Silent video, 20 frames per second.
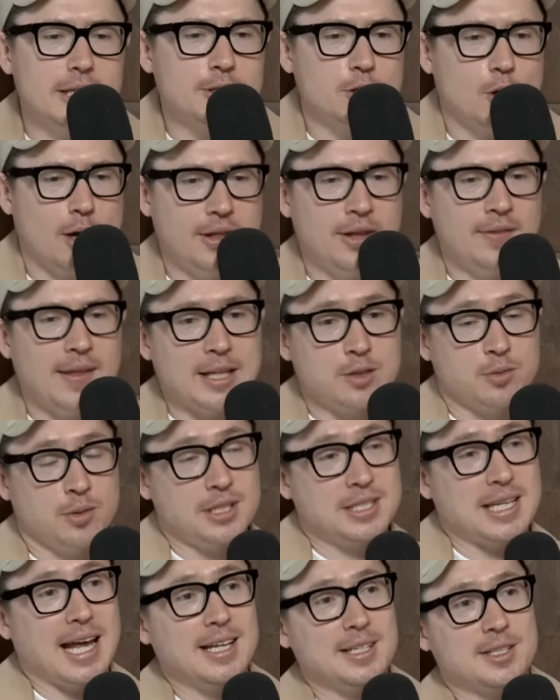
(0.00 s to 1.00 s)
So I think that's what the
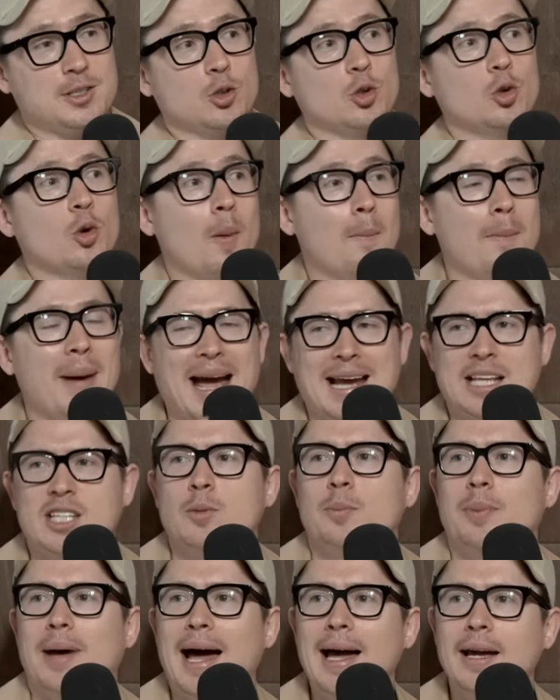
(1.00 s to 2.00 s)
Saints do back
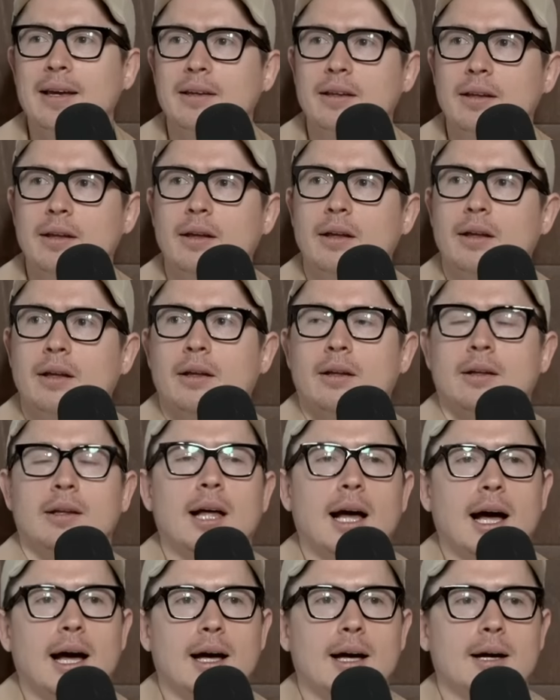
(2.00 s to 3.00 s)
to back. Okay.
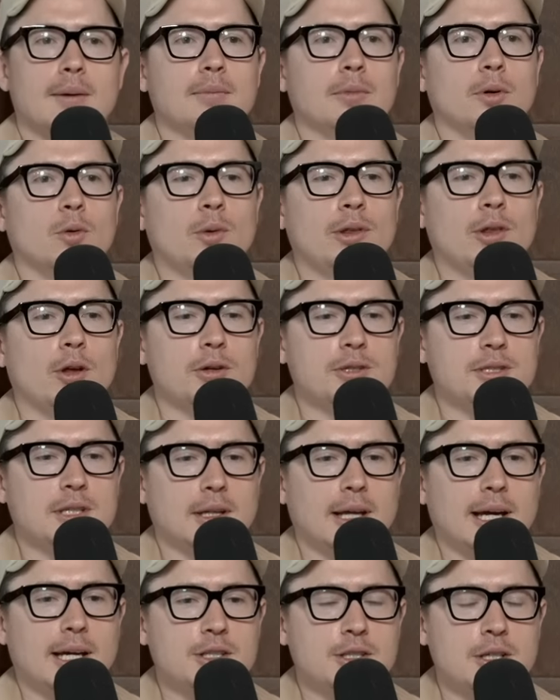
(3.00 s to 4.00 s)
Mm-hmm. Um, with those
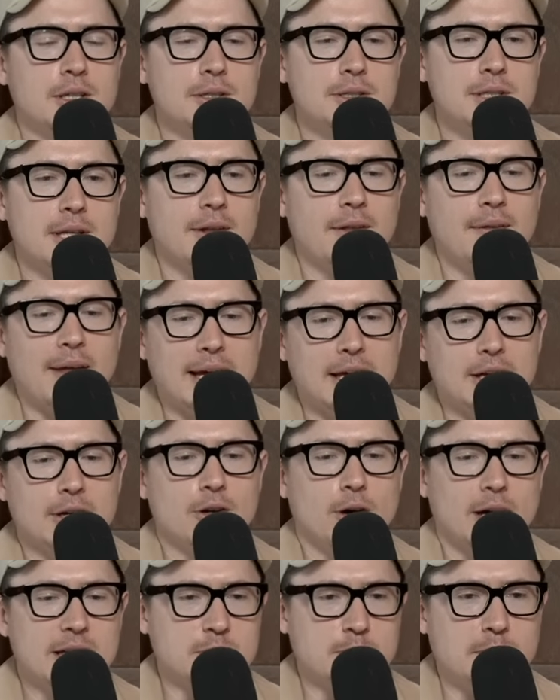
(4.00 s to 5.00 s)
selections, and then they get a
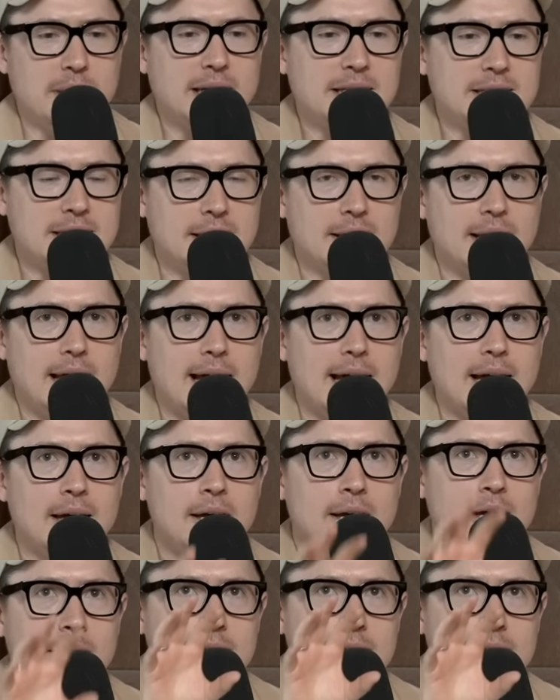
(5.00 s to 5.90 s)
nice mix in there.